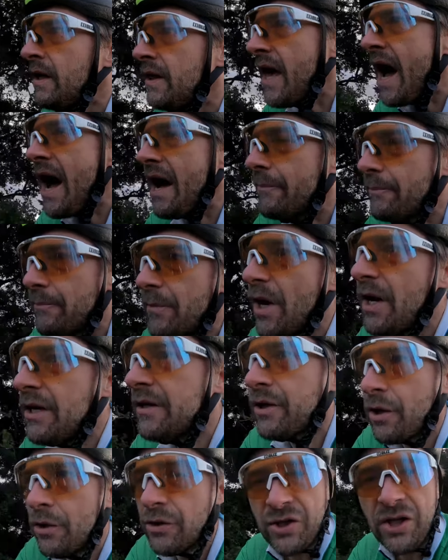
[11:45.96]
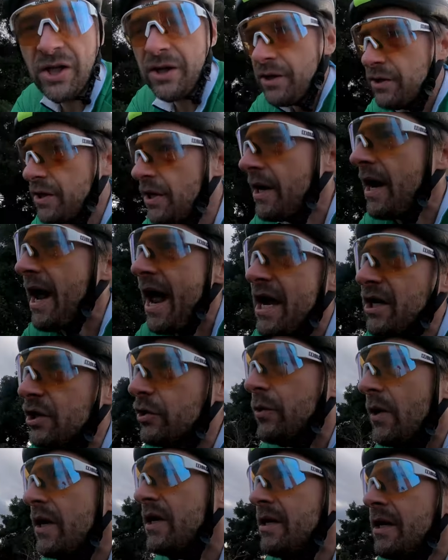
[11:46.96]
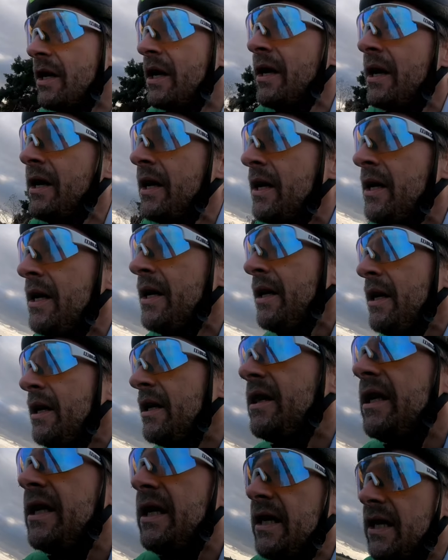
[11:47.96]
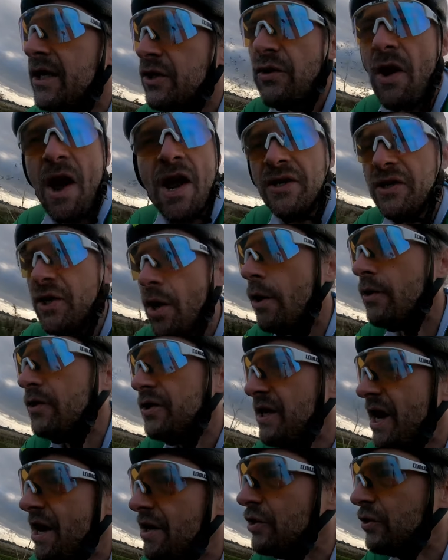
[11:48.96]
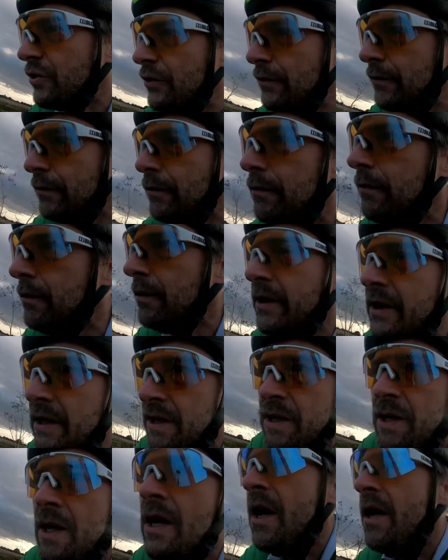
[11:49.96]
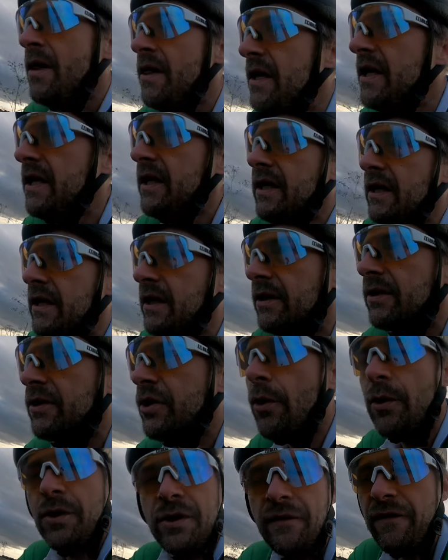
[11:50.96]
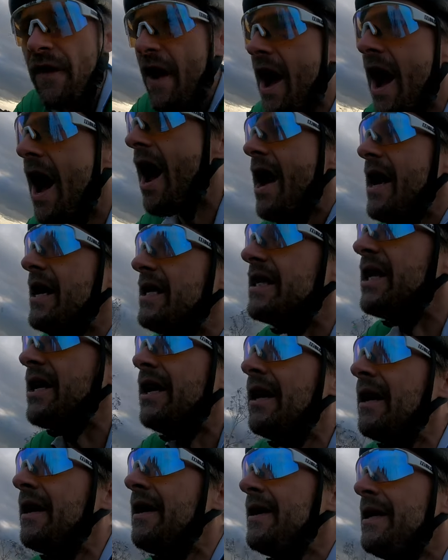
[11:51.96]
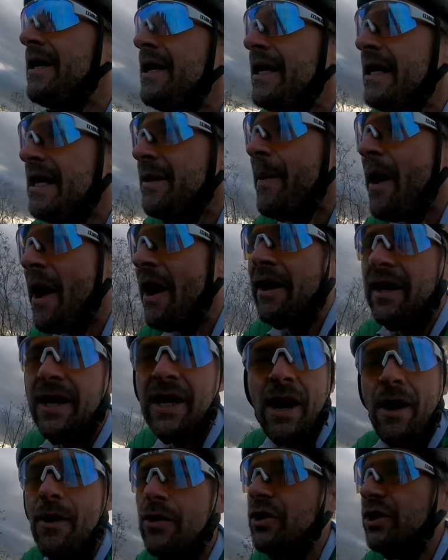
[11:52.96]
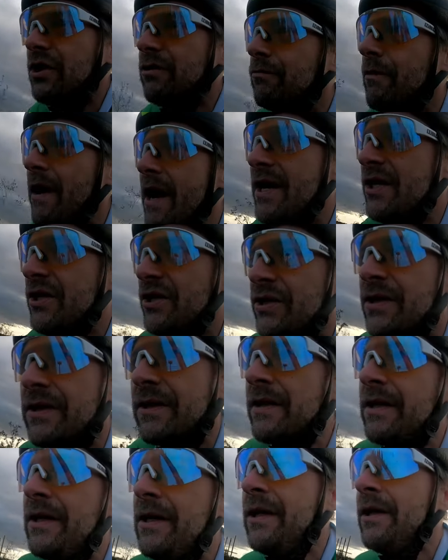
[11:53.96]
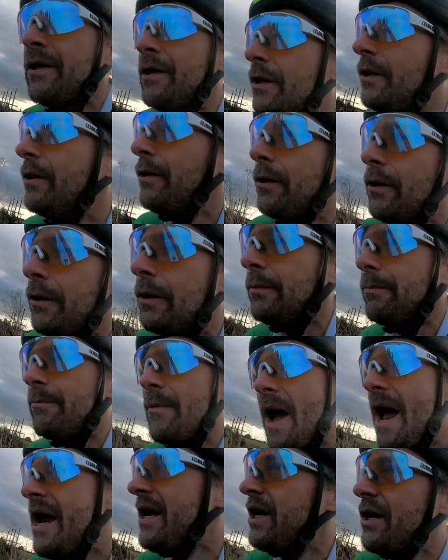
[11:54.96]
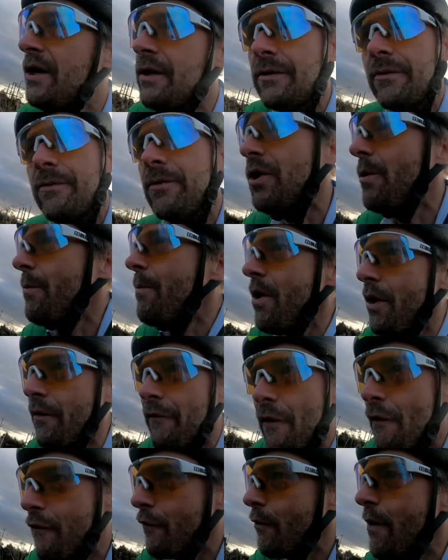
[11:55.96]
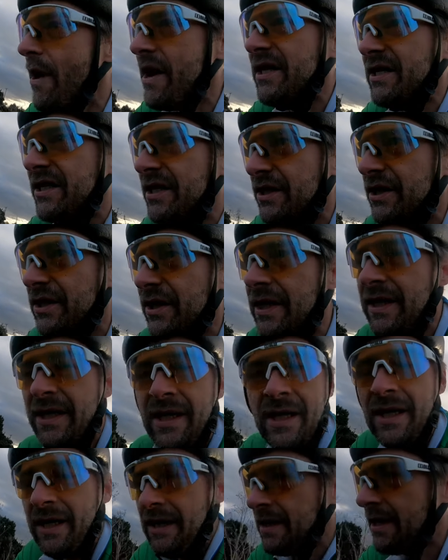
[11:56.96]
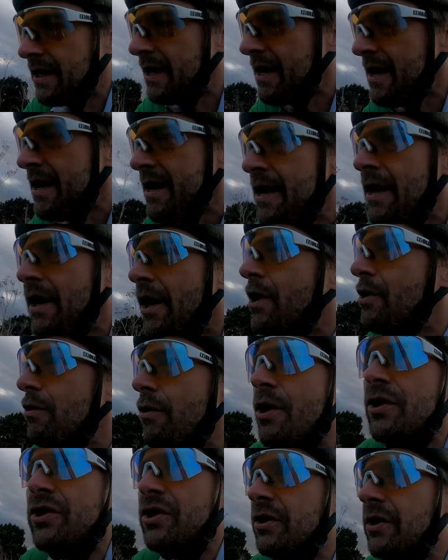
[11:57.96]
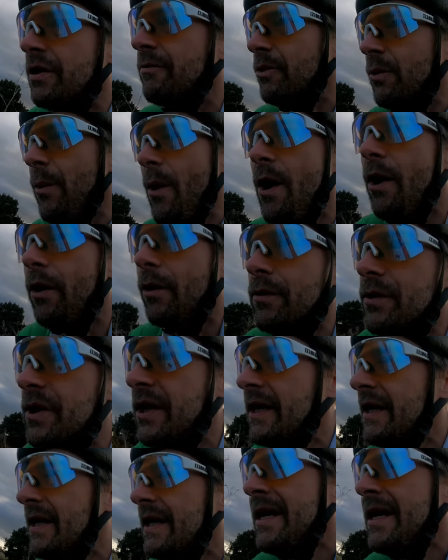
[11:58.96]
that has considered entering the Transcontinental, the Tour Divide, the Pan-Celtic race, or any number of other races across the world,